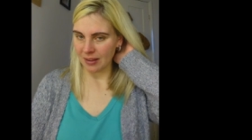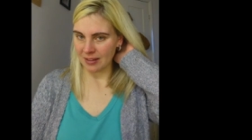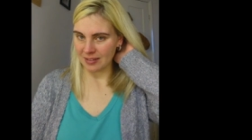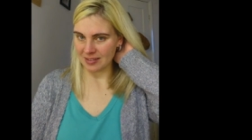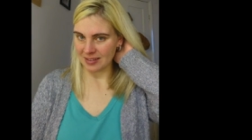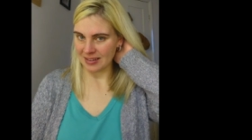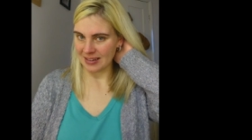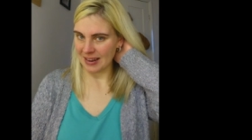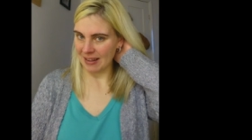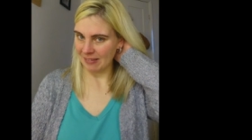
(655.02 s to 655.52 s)

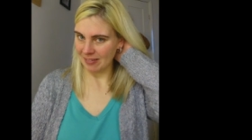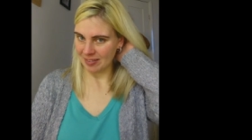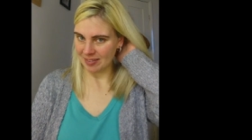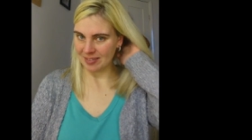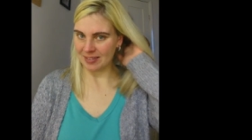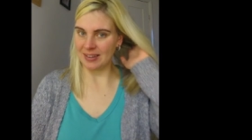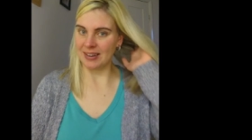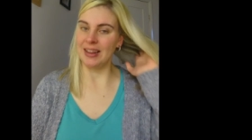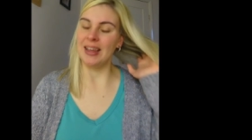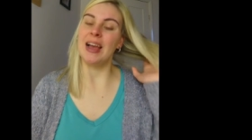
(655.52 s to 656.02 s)
us
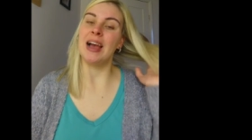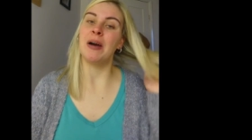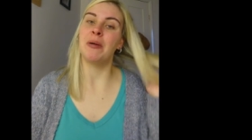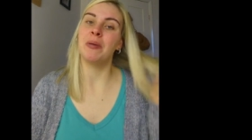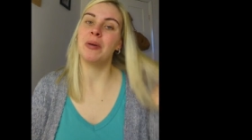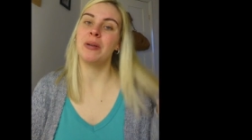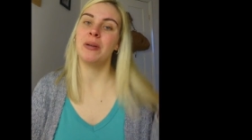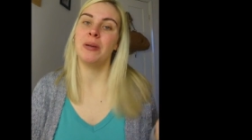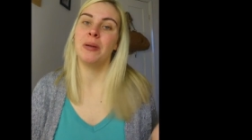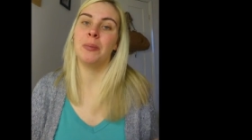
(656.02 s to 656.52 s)
announcing it, I
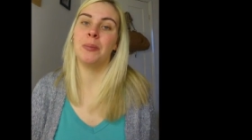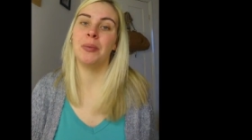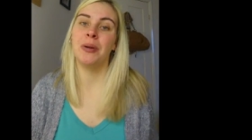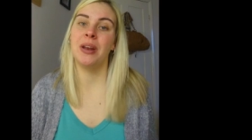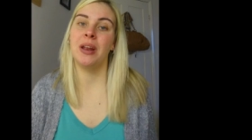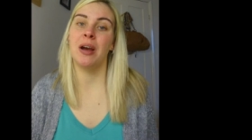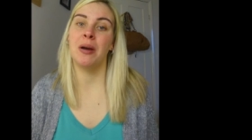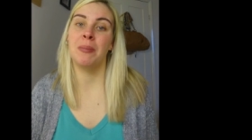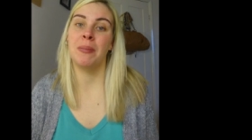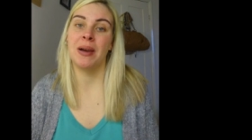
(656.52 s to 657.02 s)
will
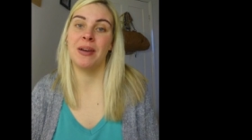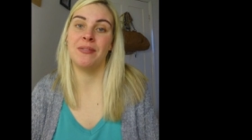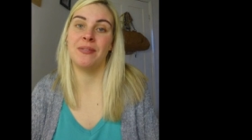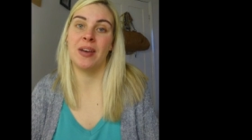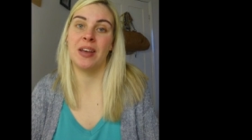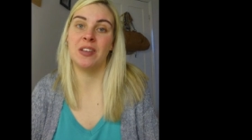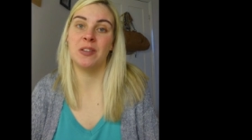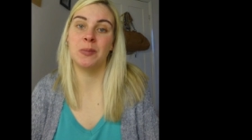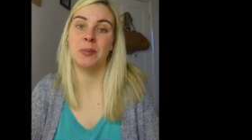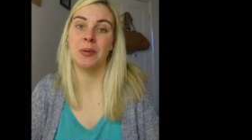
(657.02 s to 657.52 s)
put it on my
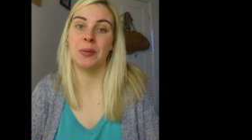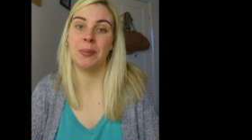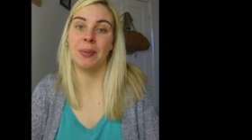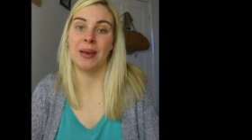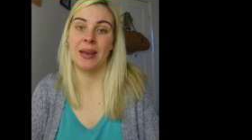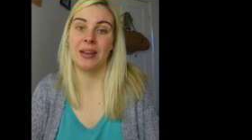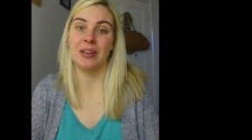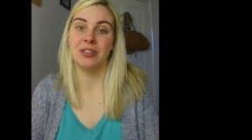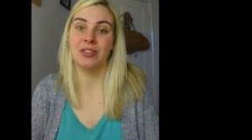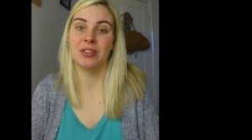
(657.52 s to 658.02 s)
Facebook
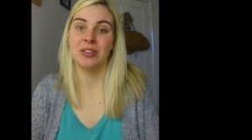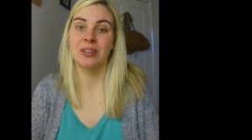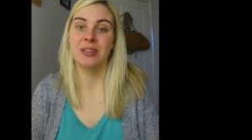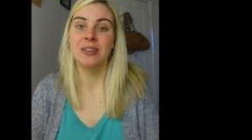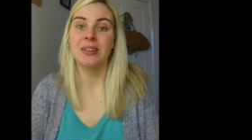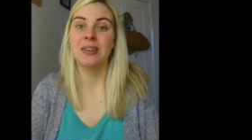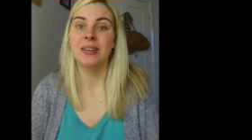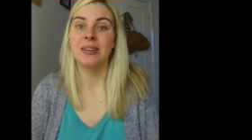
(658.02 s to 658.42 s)
page